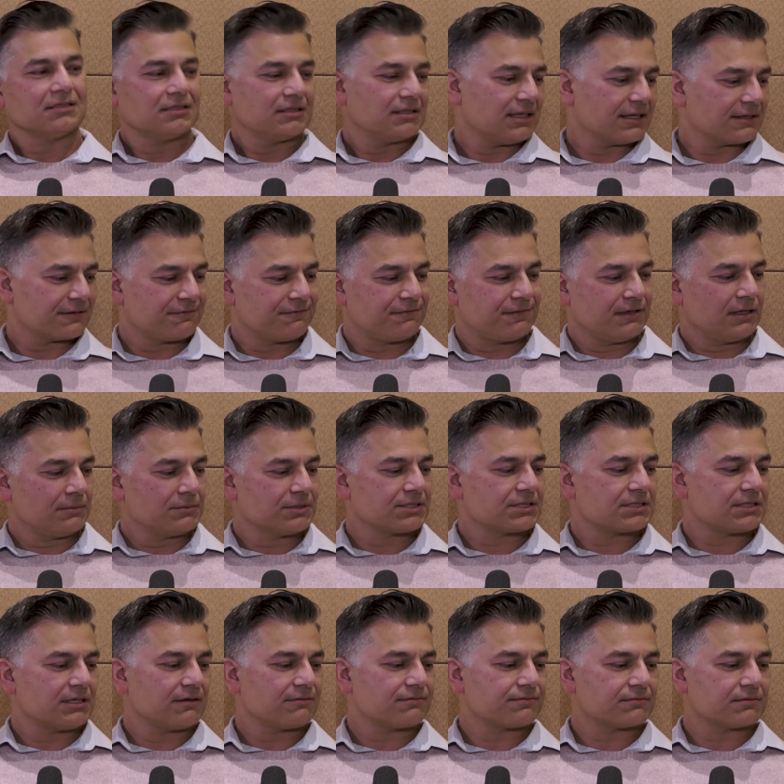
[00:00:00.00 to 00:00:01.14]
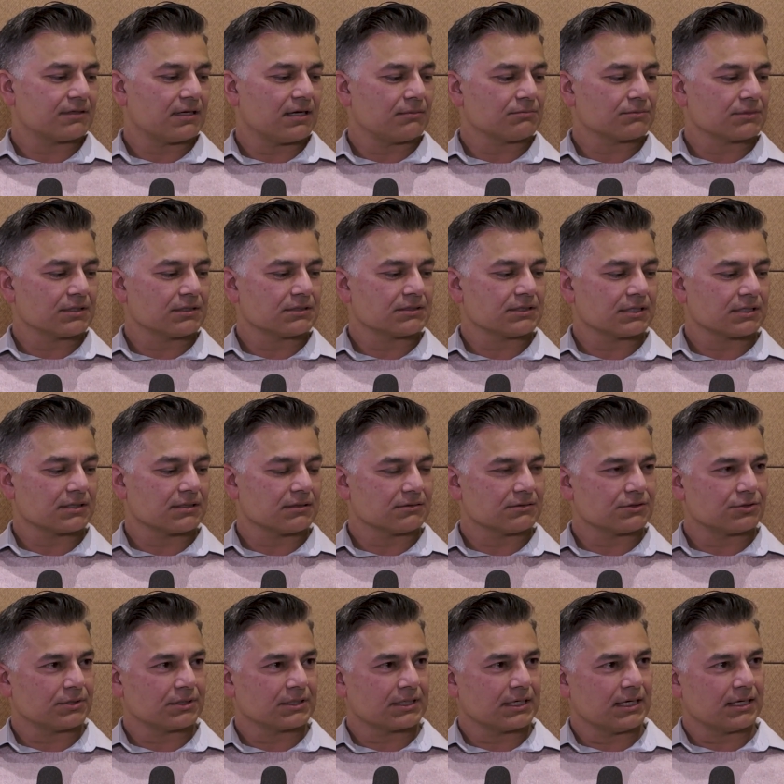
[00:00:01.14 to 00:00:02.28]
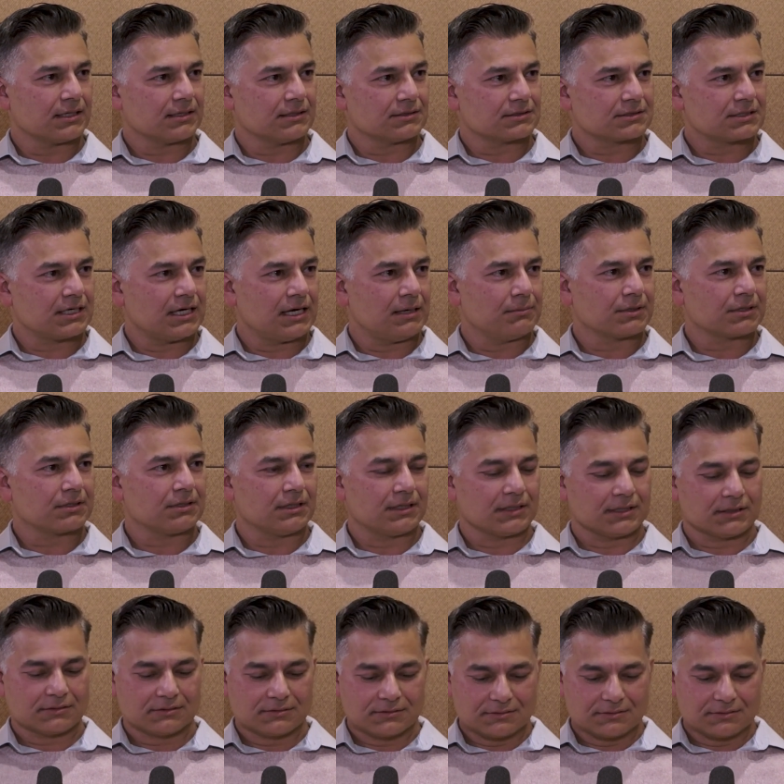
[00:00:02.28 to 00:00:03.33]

Like film and stuff? I'm going to take a drink out of this comically.